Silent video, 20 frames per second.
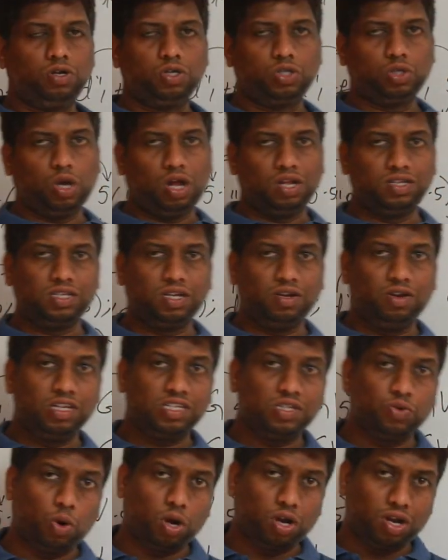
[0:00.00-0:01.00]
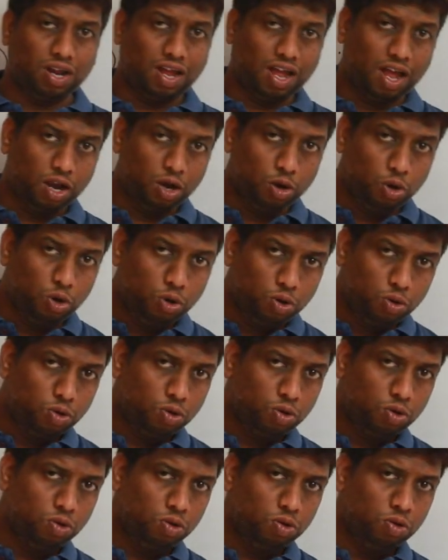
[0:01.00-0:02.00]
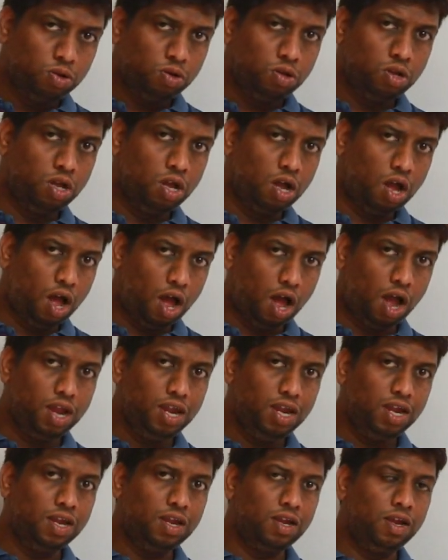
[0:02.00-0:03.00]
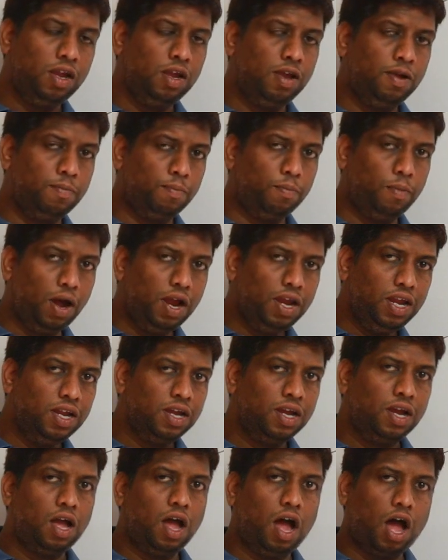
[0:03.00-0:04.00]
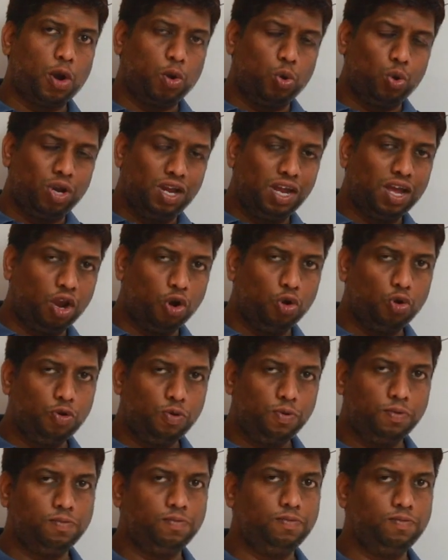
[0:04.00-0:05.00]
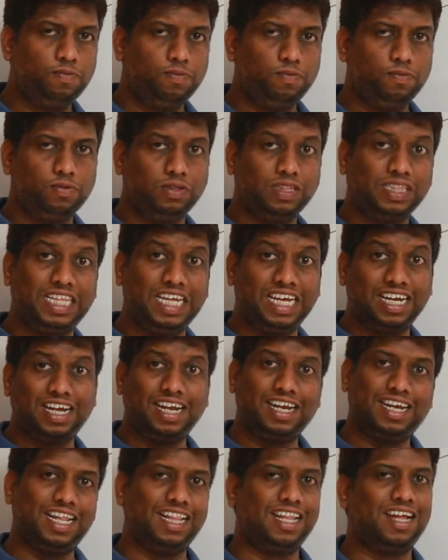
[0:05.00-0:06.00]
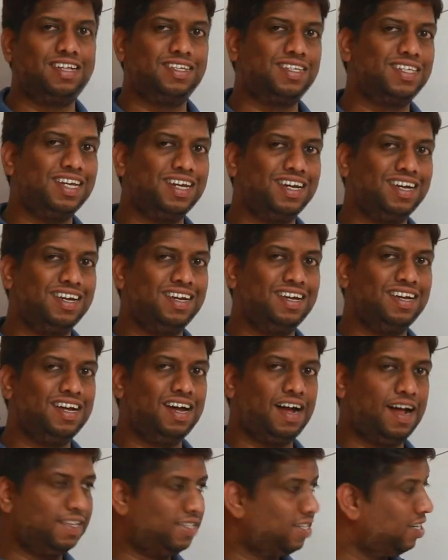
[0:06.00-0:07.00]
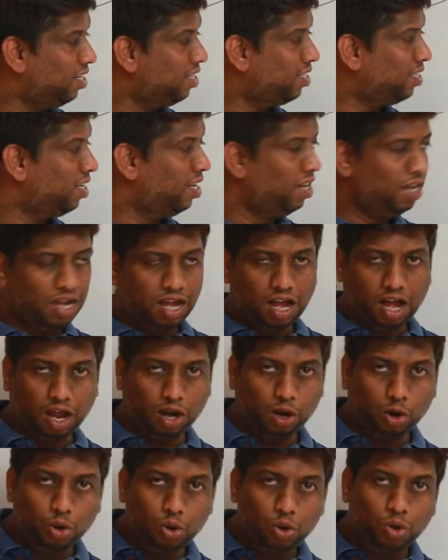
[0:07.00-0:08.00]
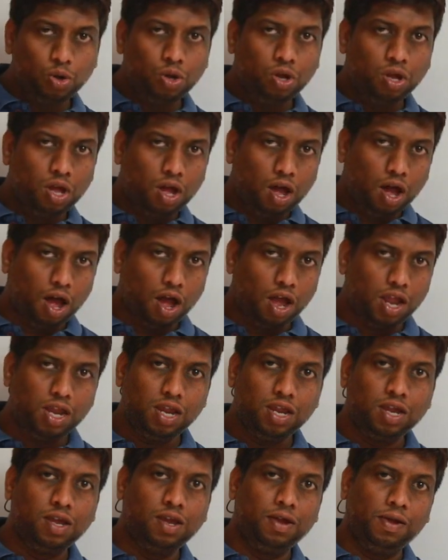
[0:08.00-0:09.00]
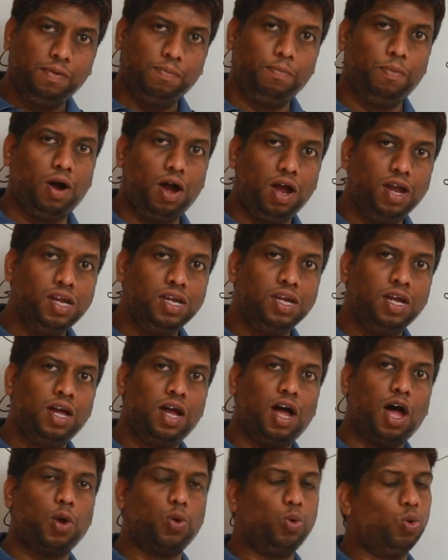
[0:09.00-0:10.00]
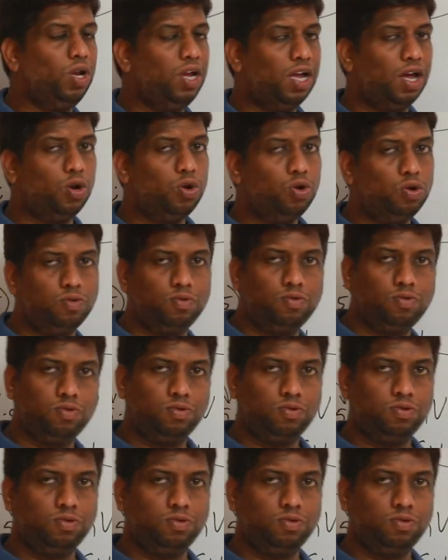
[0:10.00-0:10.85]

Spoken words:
So answer is what? Hello, hi, bye, or only hello? Think and tell the answer. Answer is hello, hi, bye, or only hello?